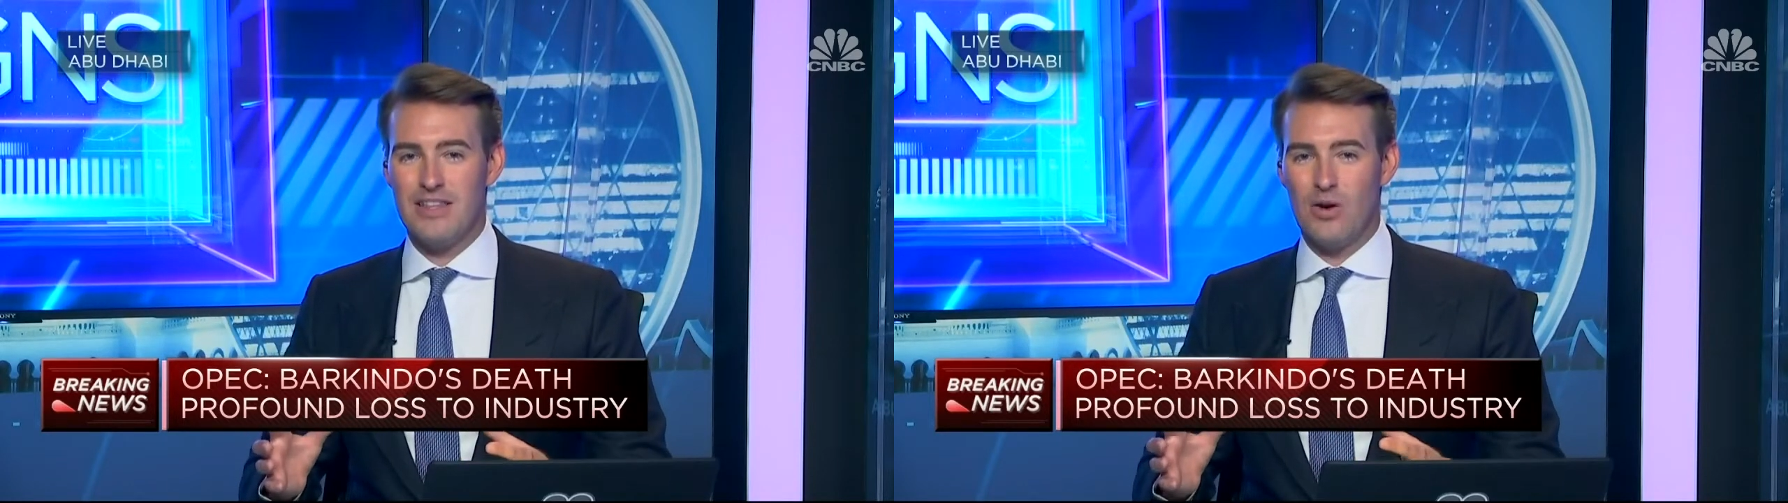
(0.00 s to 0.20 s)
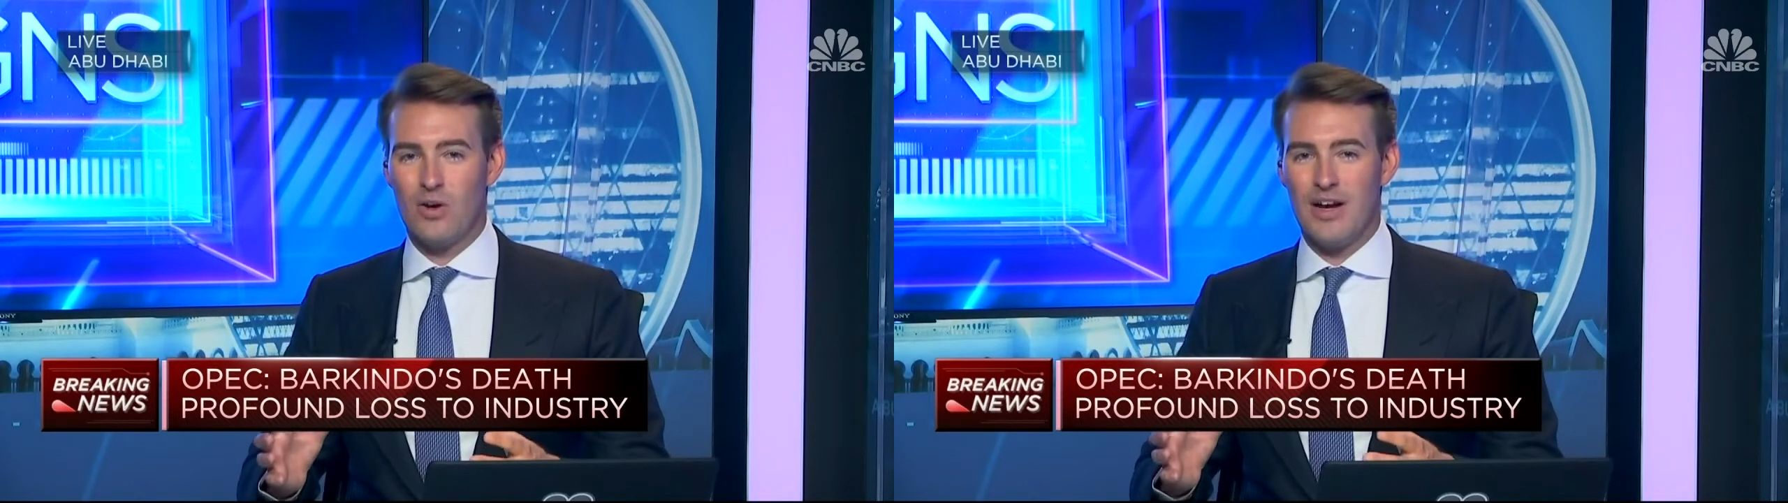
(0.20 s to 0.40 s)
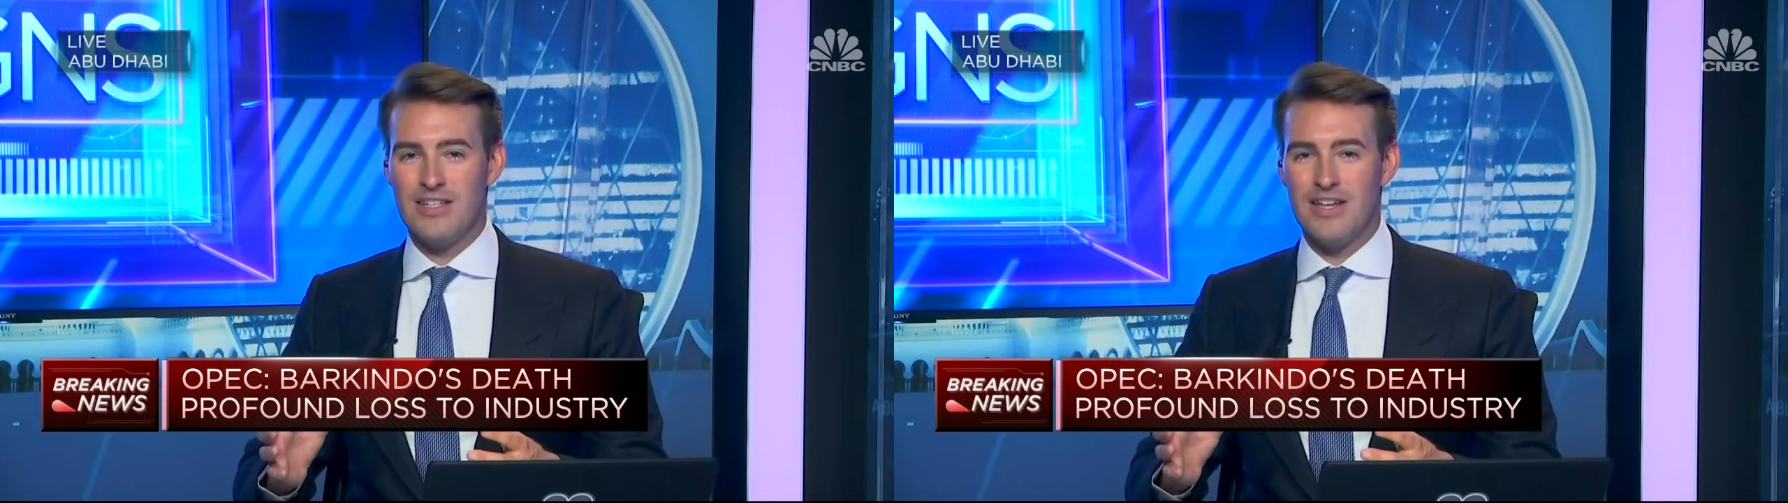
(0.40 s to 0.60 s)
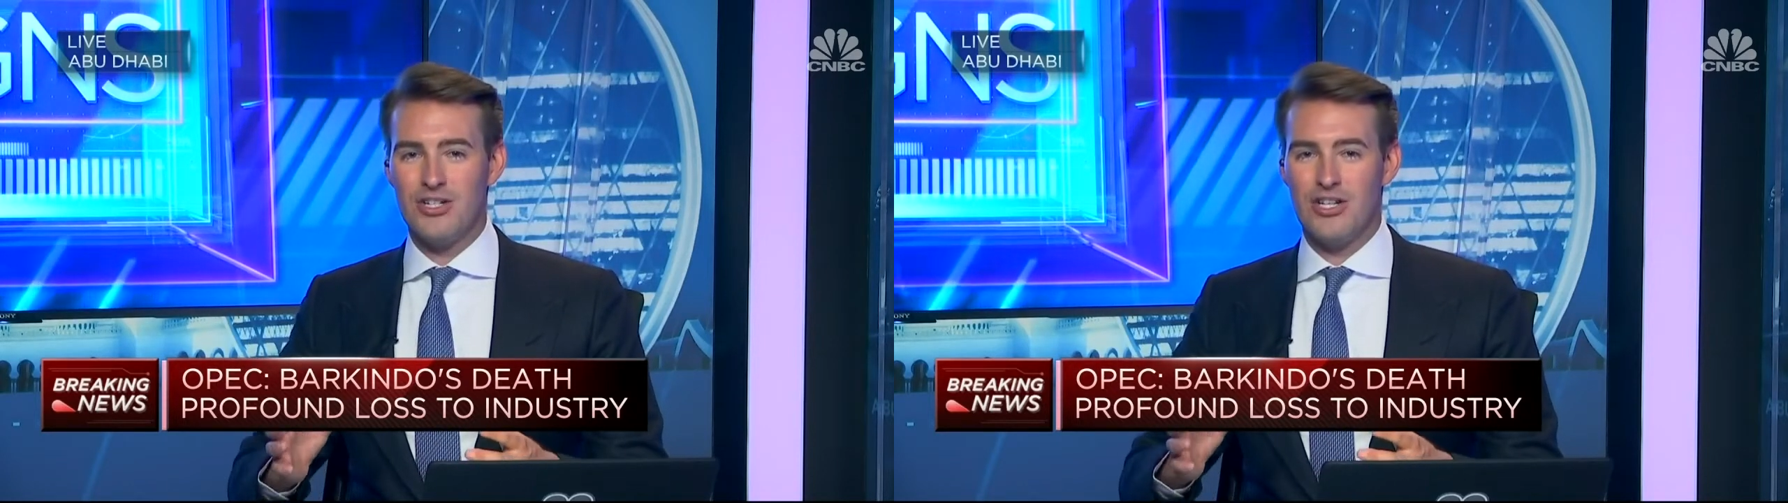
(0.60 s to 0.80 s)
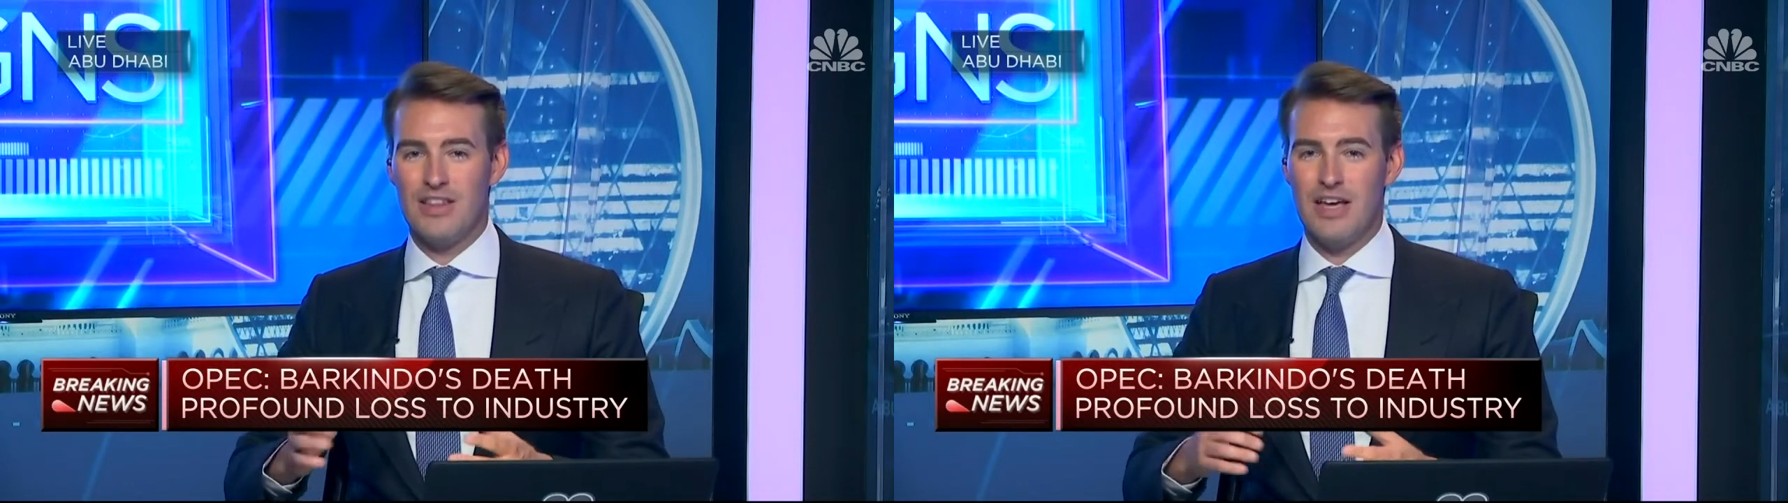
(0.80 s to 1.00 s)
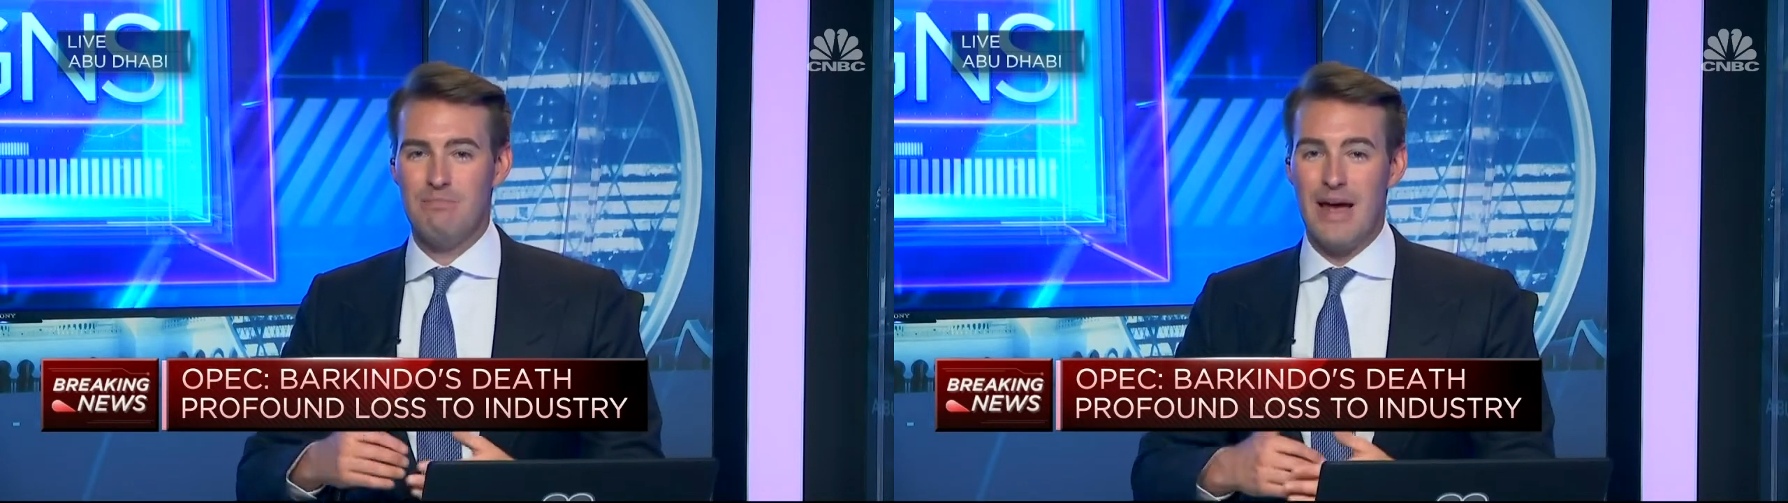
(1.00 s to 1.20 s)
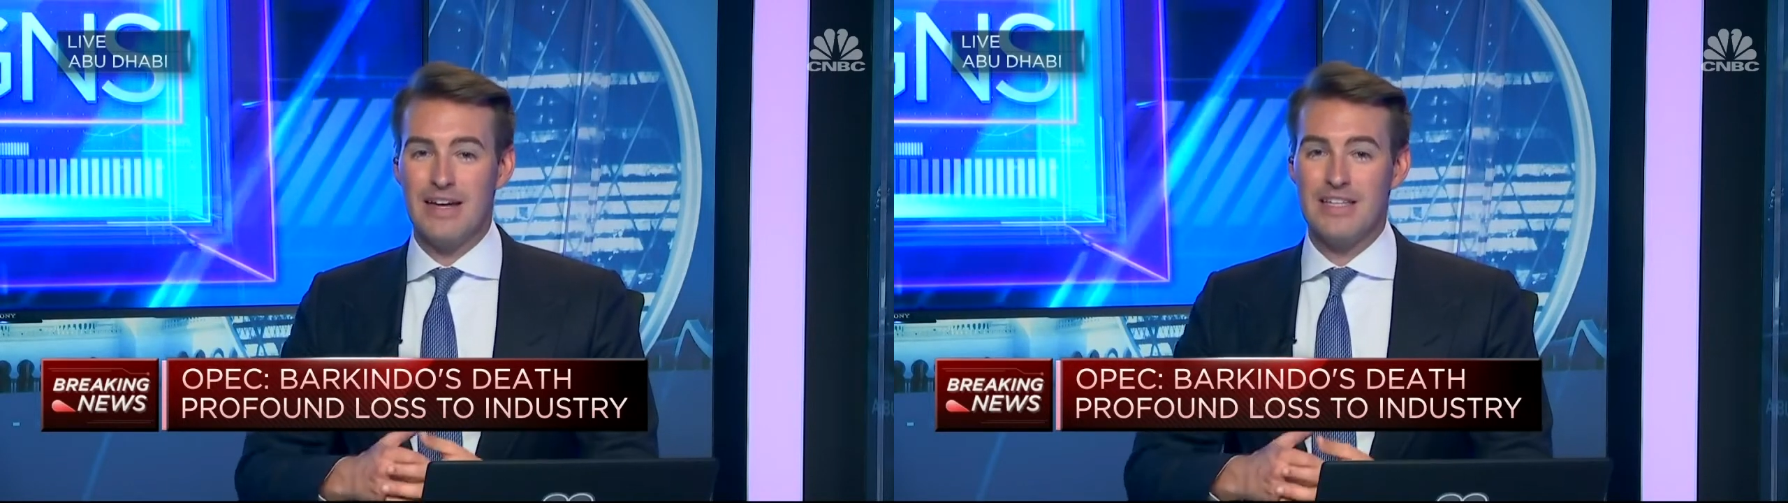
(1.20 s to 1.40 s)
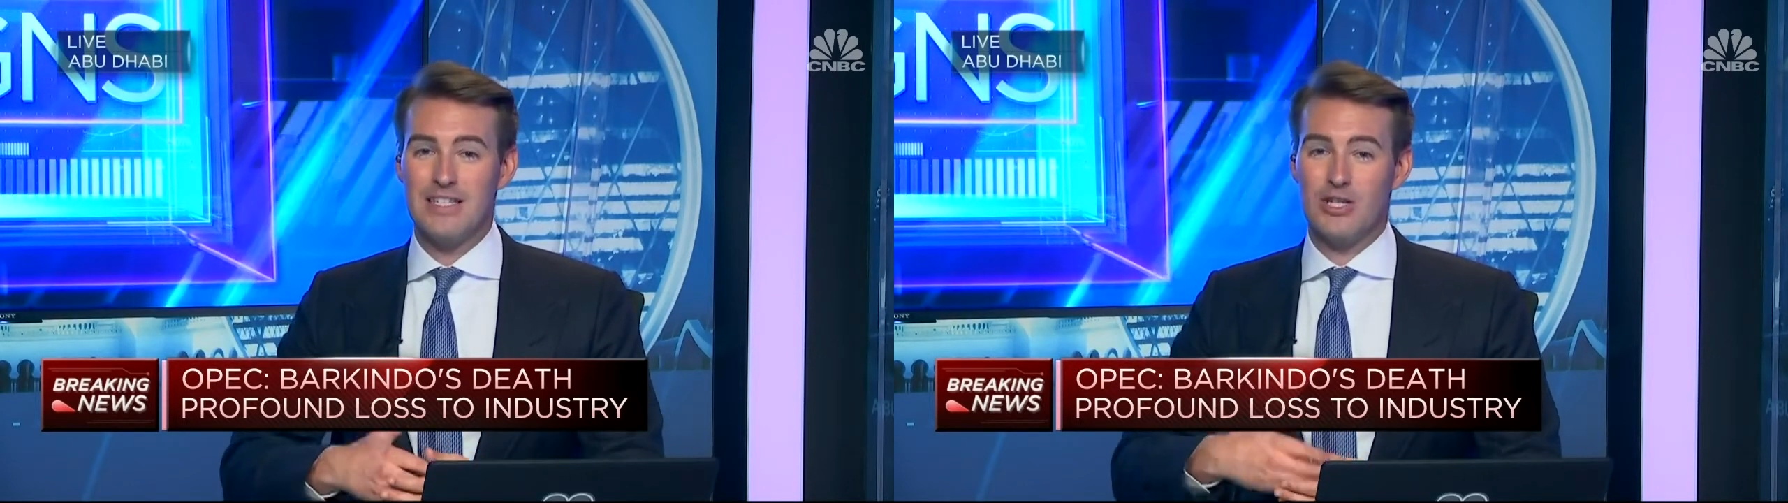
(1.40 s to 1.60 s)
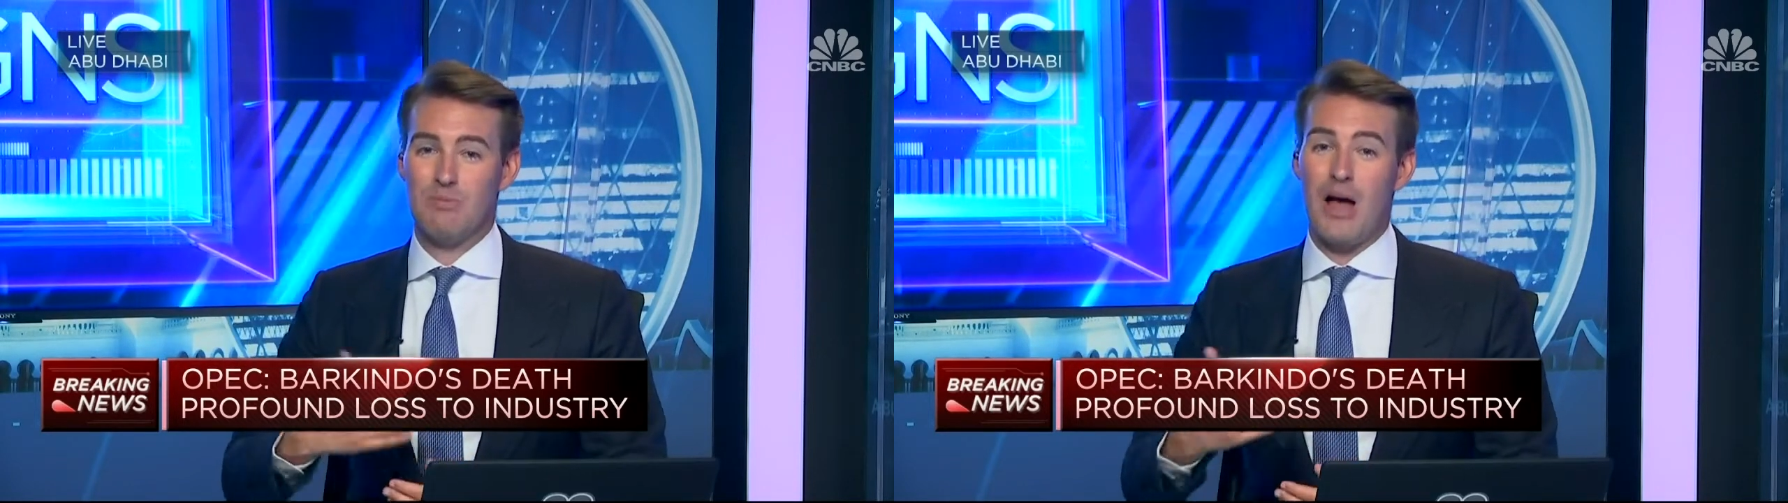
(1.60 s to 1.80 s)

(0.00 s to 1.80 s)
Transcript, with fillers: to the organization that made it such a